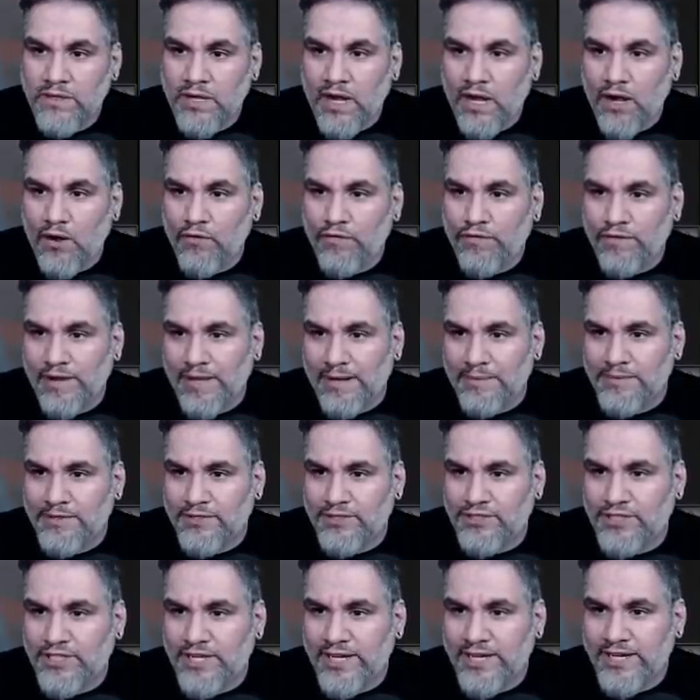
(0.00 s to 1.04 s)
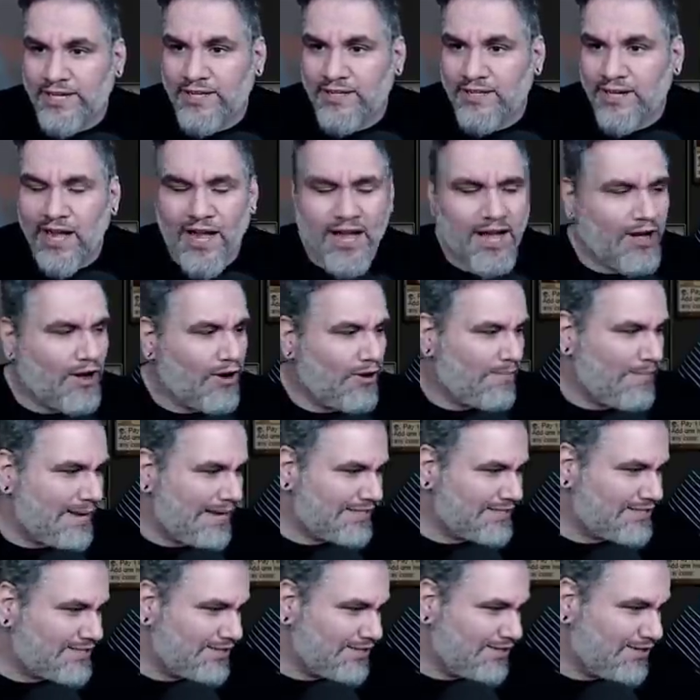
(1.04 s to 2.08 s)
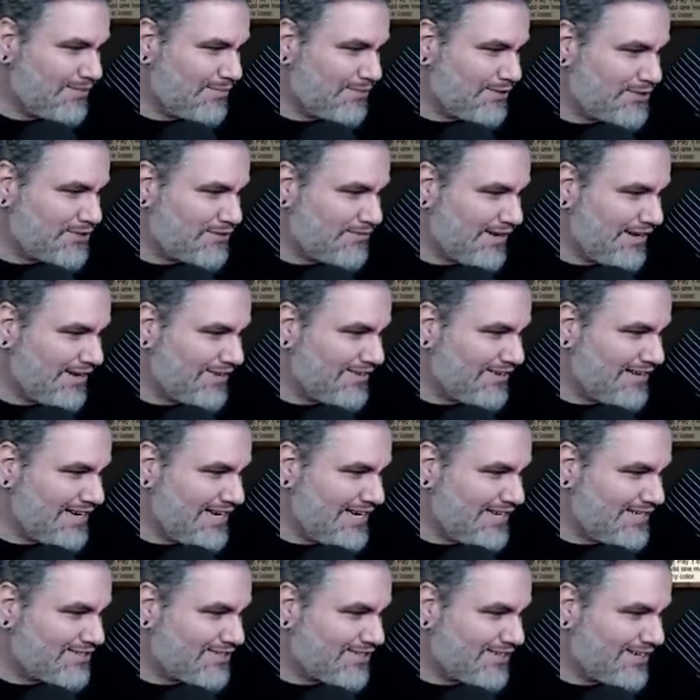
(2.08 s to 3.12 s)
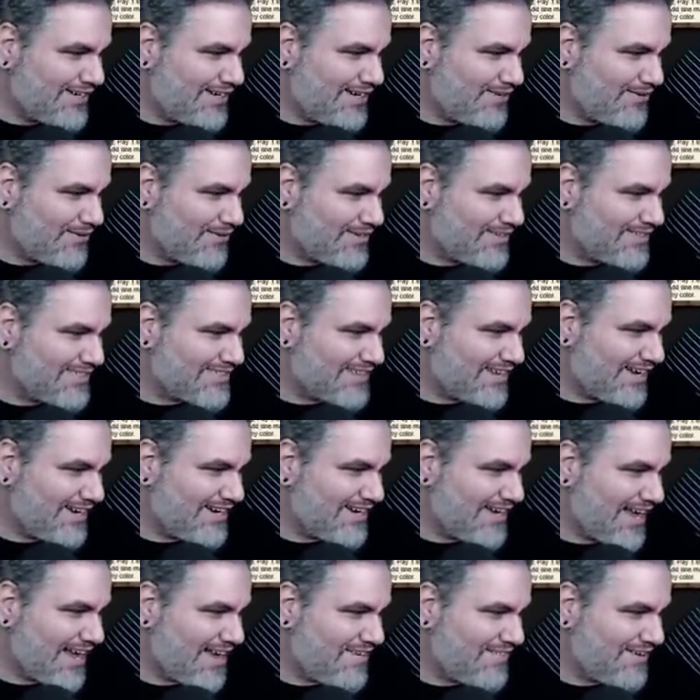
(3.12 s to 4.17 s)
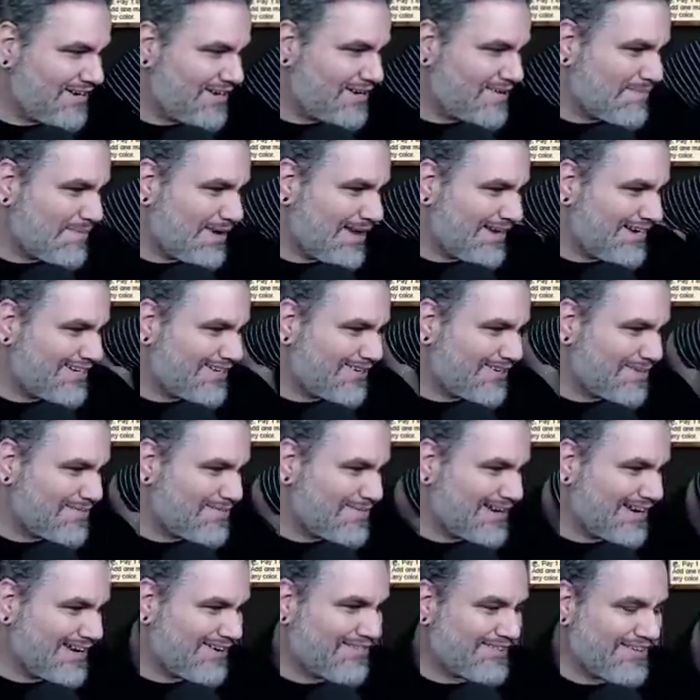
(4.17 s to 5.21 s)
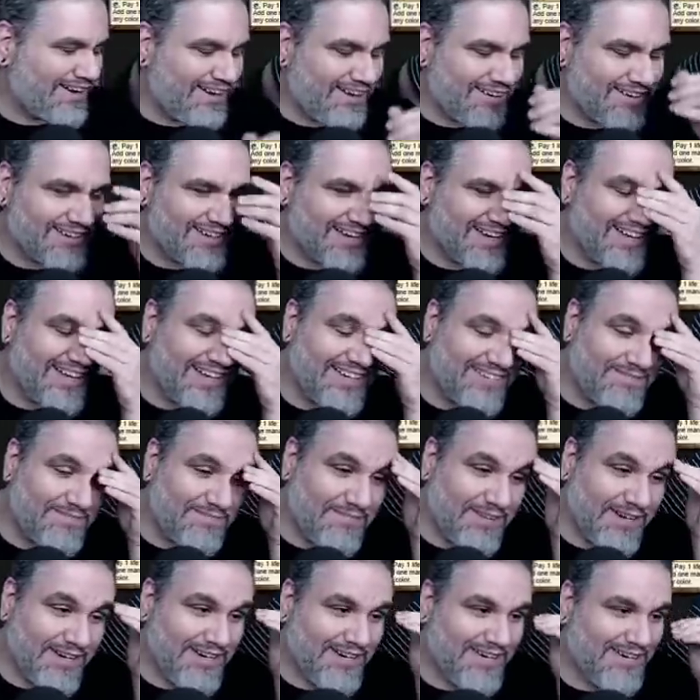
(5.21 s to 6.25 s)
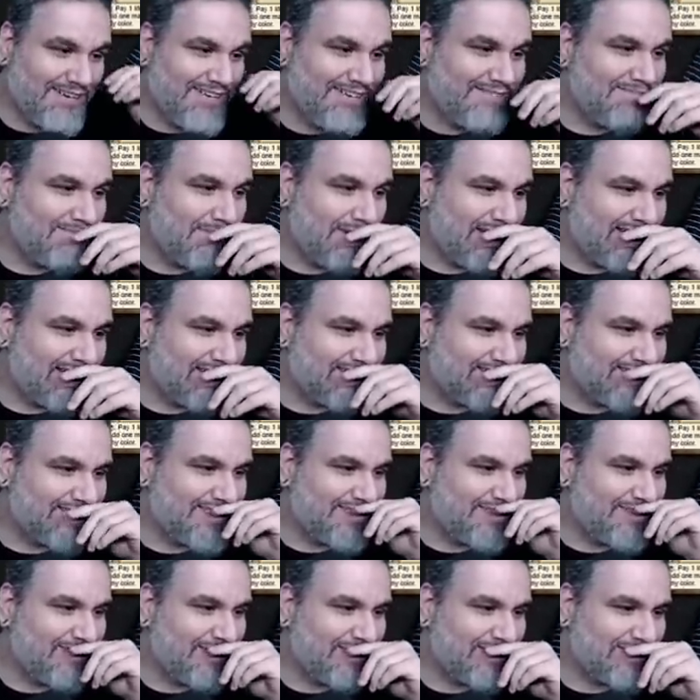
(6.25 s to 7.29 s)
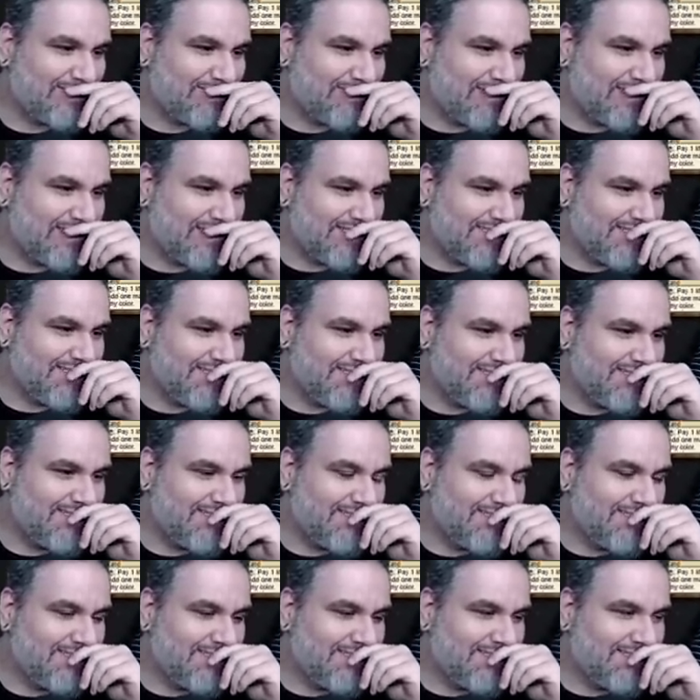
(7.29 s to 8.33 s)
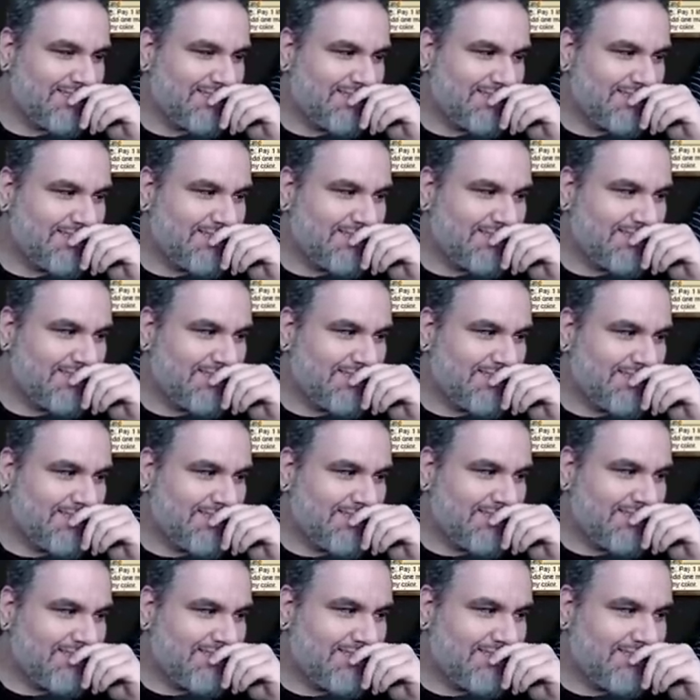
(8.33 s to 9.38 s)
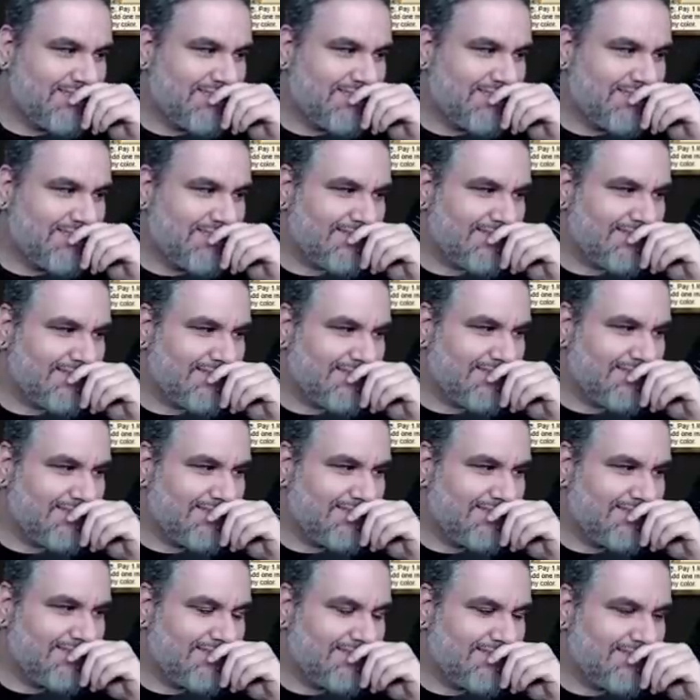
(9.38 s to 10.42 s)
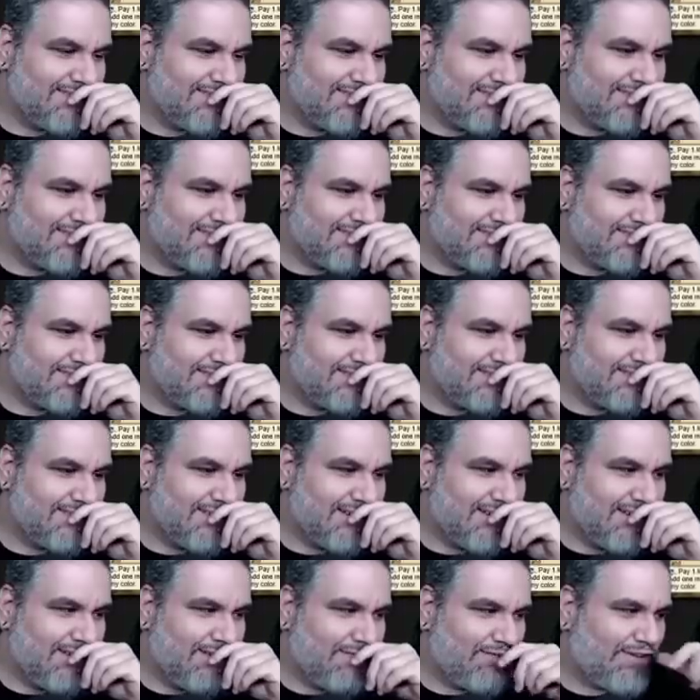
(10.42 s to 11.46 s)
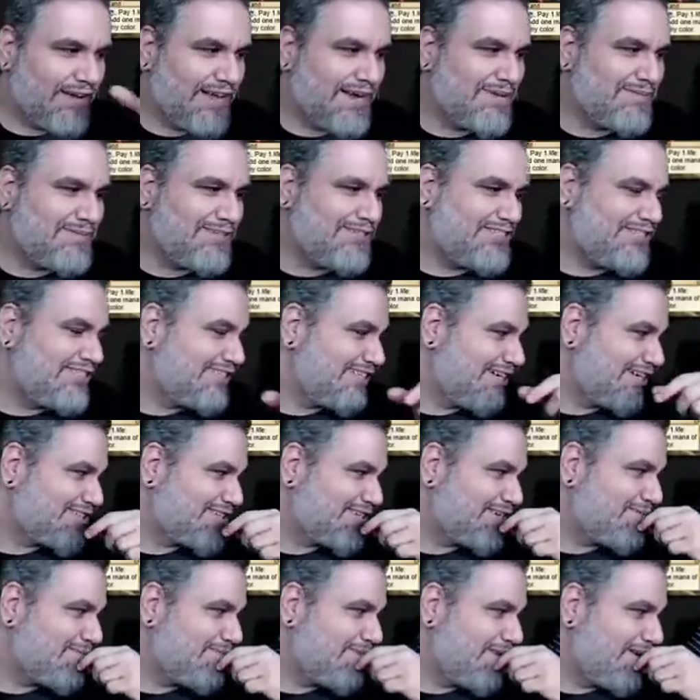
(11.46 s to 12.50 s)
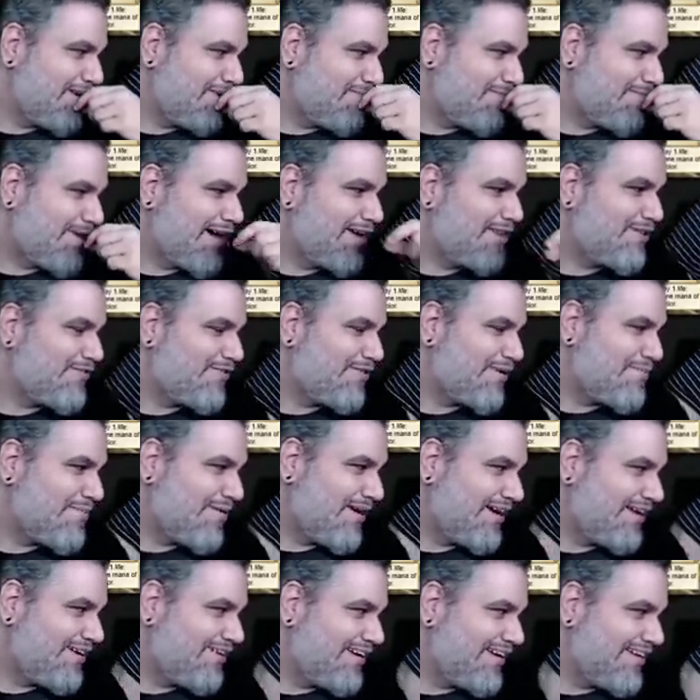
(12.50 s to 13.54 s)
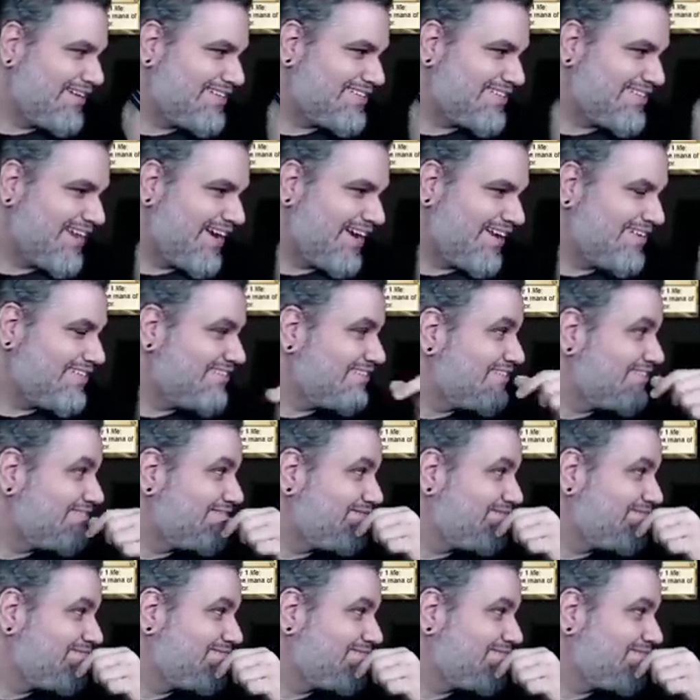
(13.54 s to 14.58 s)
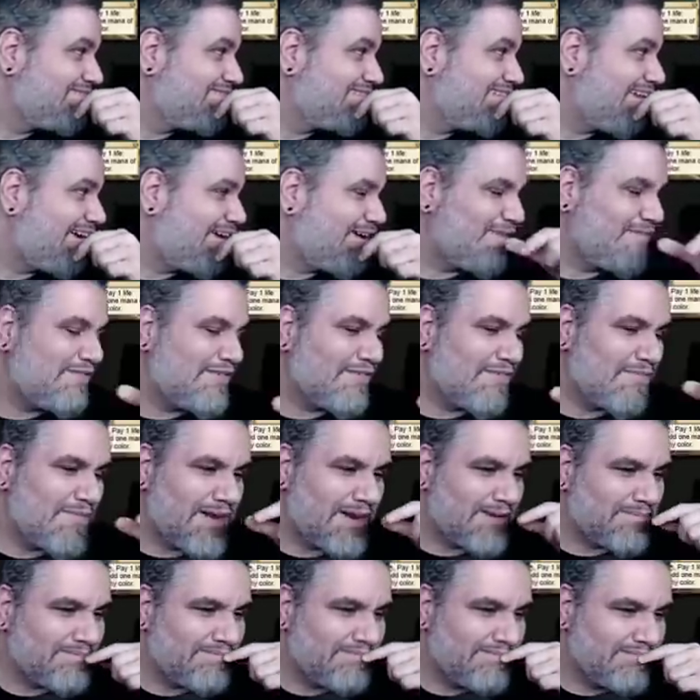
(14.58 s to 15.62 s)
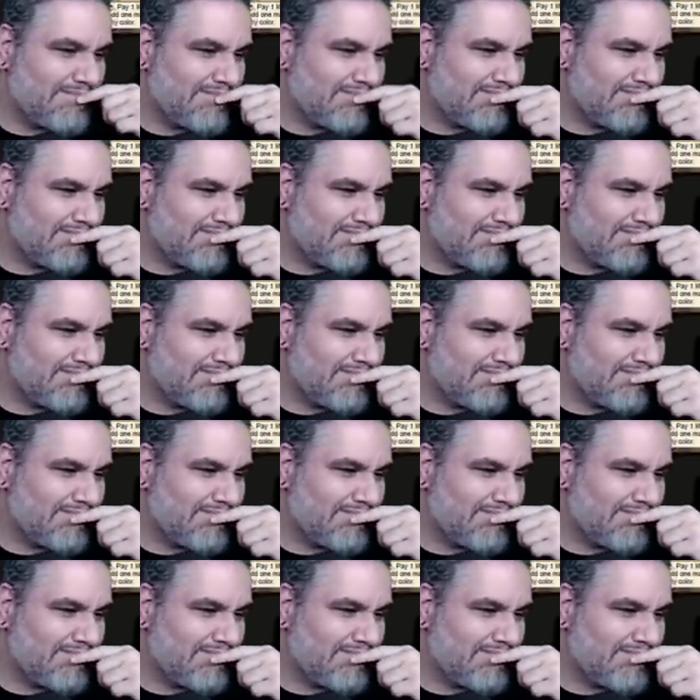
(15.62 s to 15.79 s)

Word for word: Oh, Fly MTG. Oh, my dude. Would you rather eat turkey or lasagna? Having a debate. Don't let me down. Oh, God. Mike, that's a good question, my dude. That is a very good question. That's tough. Fly MCG is actually my other friend Mike in Seattle. I don't know if you ever met him.